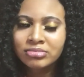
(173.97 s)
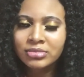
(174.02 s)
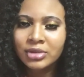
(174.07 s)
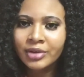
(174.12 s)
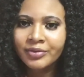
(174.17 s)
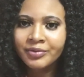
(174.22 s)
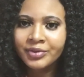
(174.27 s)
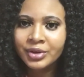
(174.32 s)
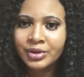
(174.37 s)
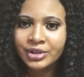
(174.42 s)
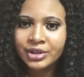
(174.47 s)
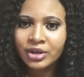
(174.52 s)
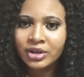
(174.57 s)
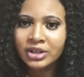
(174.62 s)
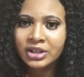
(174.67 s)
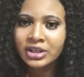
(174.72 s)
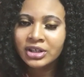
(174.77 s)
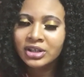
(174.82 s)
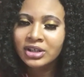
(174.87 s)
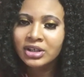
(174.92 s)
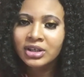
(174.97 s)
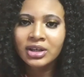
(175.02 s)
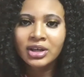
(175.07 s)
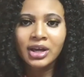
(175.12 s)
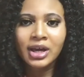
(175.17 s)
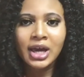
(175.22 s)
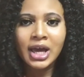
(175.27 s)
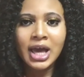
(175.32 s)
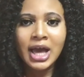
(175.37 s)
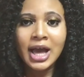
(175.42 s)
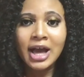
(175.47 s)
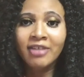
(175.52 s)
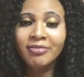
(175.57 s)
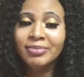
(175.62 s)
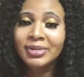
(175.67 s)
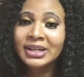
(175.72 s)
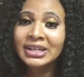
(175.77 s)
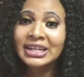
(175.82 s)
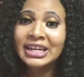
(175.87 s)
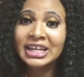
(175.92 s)
field hockey, I've
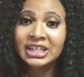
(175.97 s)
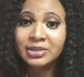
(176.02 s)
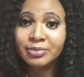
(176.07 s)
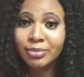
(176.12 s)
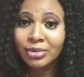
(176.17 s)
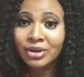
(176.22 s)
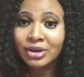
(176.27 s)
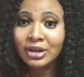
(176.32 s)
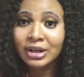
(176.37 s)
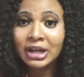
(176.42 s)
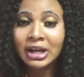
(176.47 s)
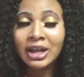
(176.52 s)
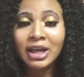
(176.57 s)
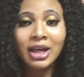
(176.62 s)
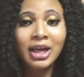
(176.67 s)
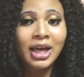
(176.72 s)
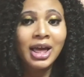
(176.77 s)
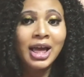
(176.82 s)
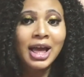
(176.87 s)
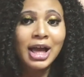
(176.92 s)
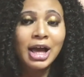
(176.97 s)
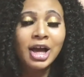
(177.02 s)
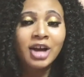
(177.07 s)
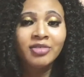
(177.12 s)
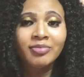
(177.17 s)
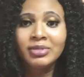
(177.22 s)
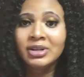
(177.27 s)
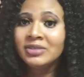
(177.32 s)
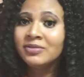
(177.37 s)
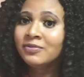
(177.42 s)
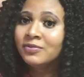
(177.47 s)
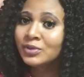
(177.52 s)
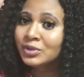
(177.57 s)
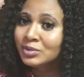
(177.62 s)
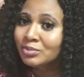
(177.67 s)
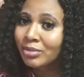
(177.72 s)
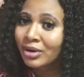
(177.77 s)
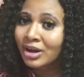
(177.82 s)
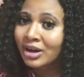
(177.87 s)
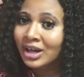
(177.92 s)
played netball, I've played
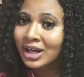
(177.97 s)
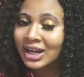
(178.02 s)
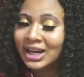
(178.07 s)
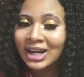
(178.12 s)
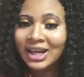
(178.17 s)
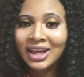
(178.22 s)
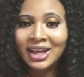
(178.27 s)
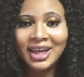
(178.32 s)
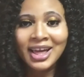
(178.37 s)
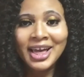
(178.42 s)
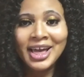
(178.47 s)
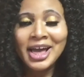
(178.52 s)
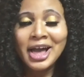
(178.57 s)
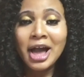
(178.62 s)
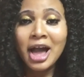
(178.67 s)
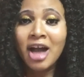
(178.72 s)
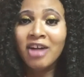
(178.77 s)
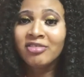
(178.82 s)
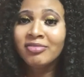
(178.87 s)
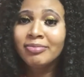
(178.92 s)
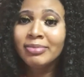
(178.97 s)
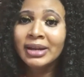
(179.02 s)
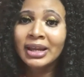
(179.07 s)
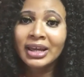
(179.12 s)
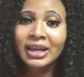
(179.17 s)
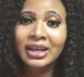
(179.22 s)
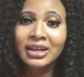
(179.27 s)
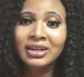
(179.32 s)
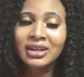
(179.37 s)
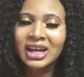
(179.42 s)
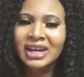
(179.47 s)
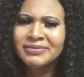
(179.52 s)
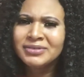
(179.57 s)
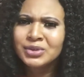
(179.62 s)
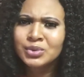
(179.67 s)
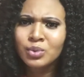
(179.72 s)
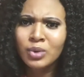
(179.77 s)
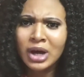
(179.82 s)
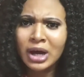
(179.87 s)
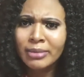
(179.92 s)
football, I've
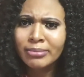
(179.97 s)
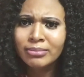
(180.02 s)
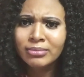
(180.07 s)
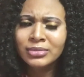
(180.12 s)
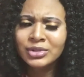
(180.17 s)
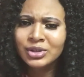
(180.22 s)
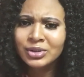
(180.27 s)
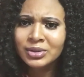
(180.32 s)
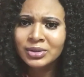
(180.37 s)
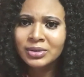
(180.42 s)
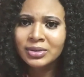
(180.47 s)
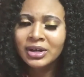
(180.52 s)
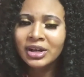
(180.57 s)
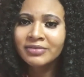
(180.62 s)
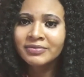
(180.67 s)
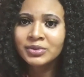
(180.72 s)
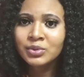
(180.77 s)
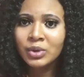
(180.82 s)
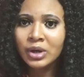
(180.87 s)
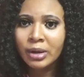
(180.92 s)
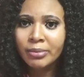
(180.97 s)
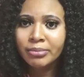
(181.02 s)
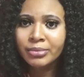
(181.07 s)
swam, you know, I've swam